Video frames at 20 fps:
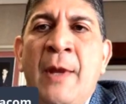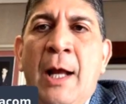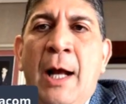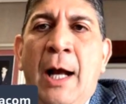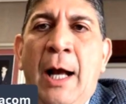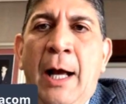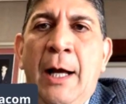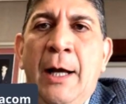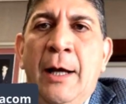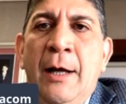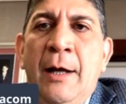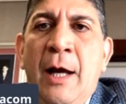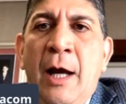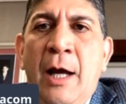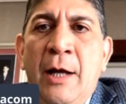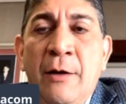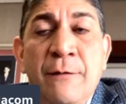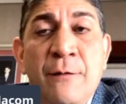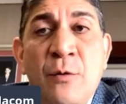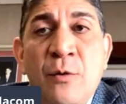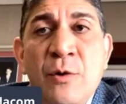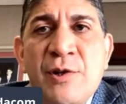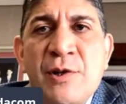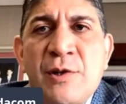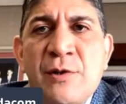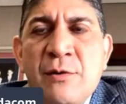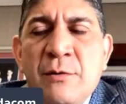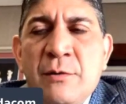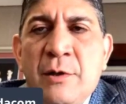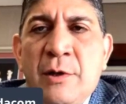And of
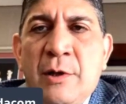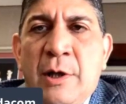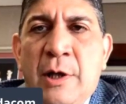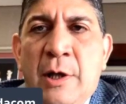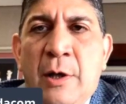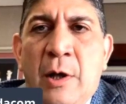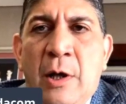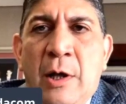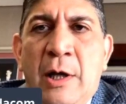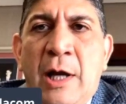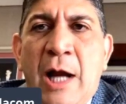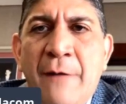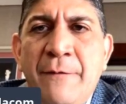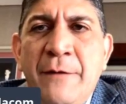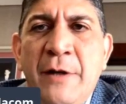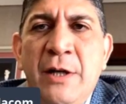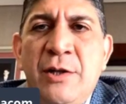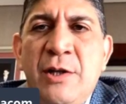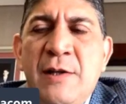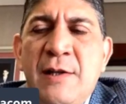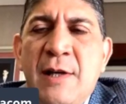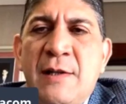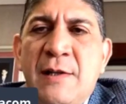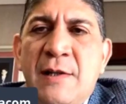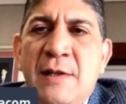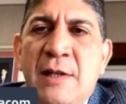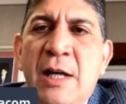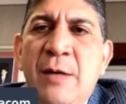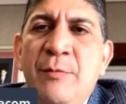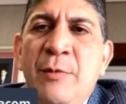course, coverage is
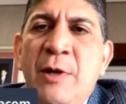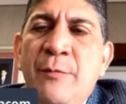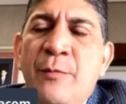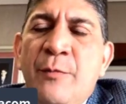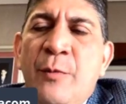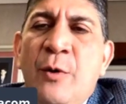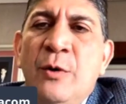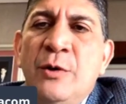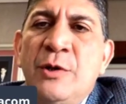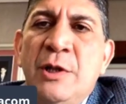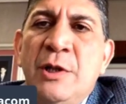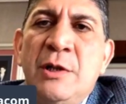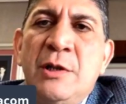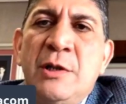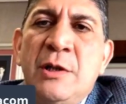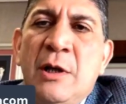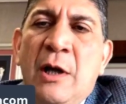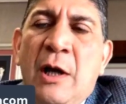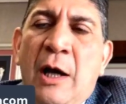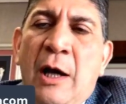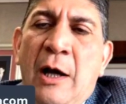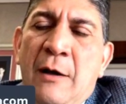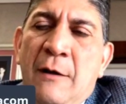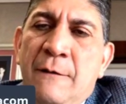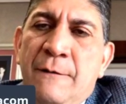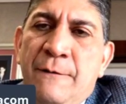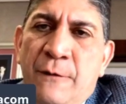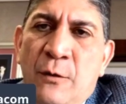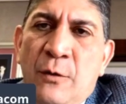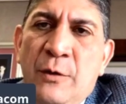extremely important
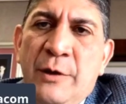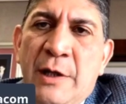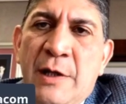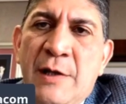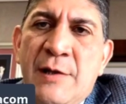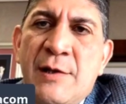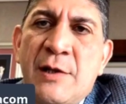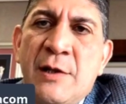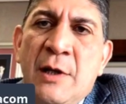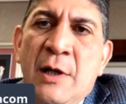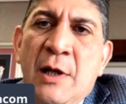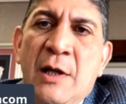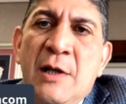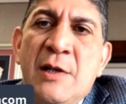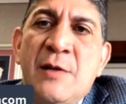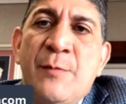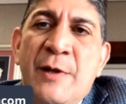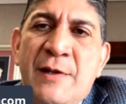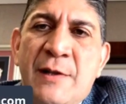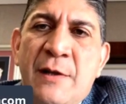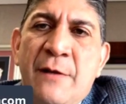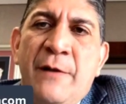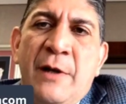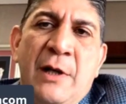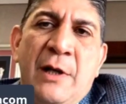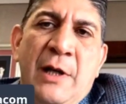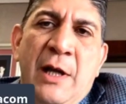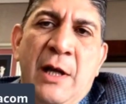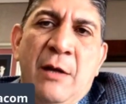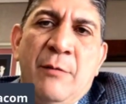for this,
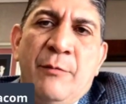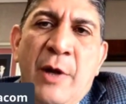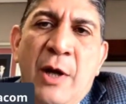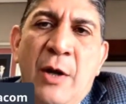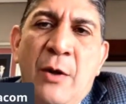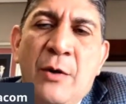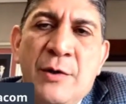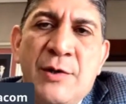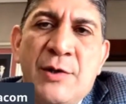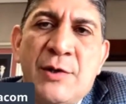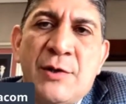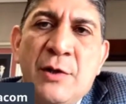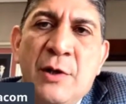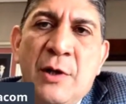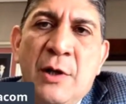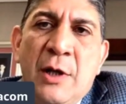specifically because